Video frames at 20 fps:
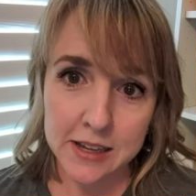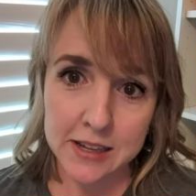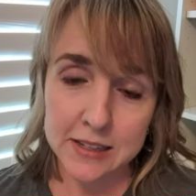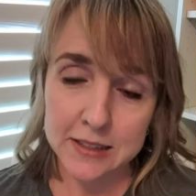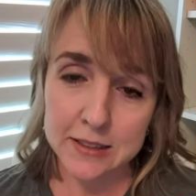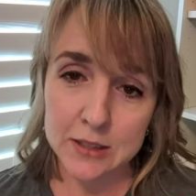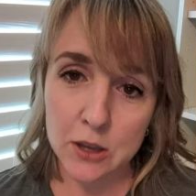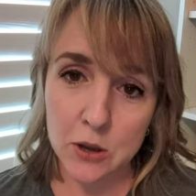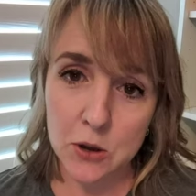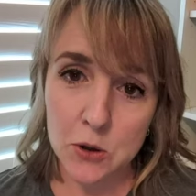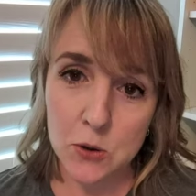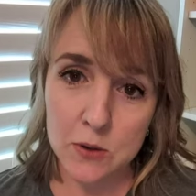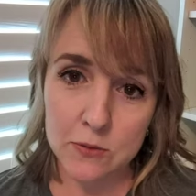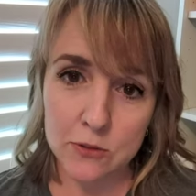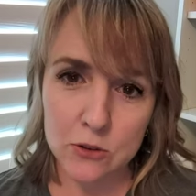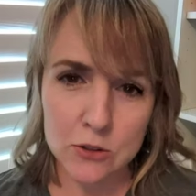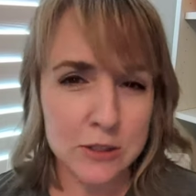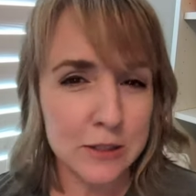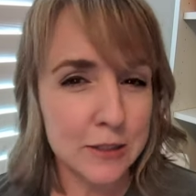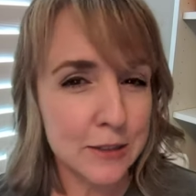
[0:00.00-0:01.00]
So if
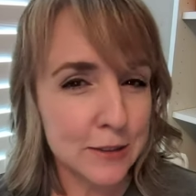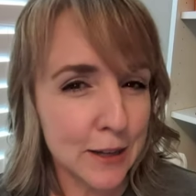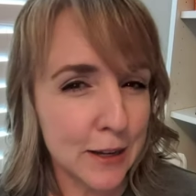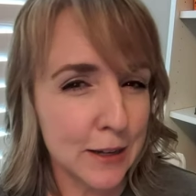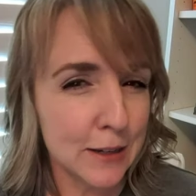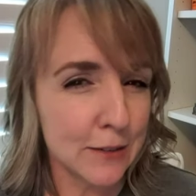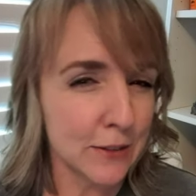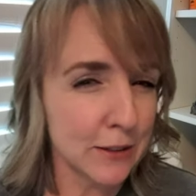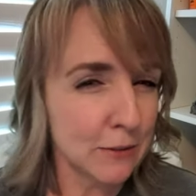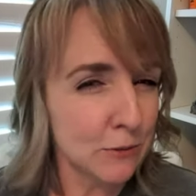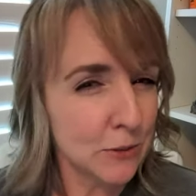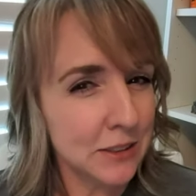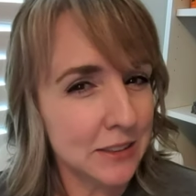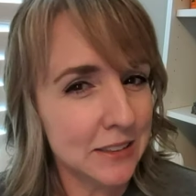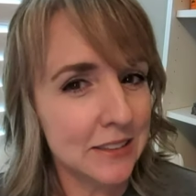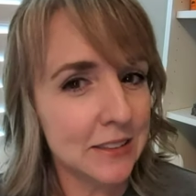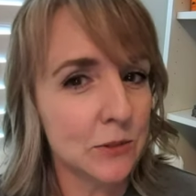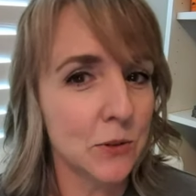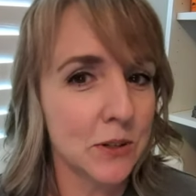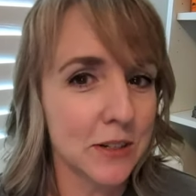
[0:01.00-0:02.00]
you're still kind of like,
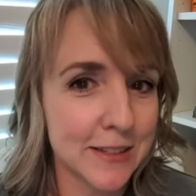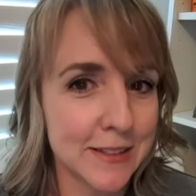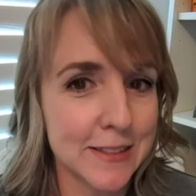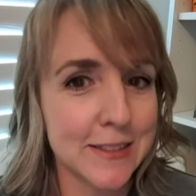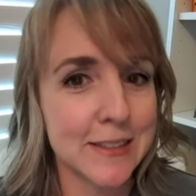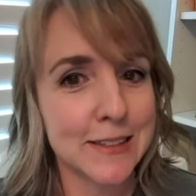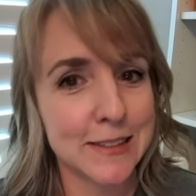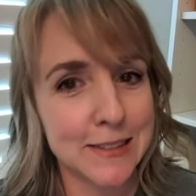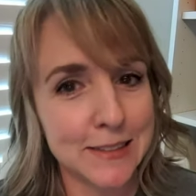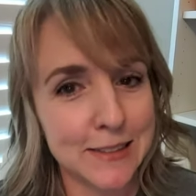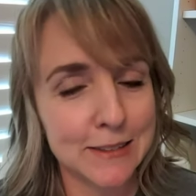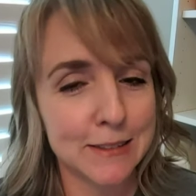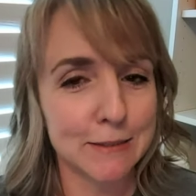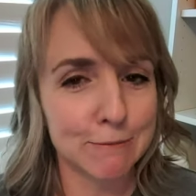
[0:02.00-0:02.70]
well, what does this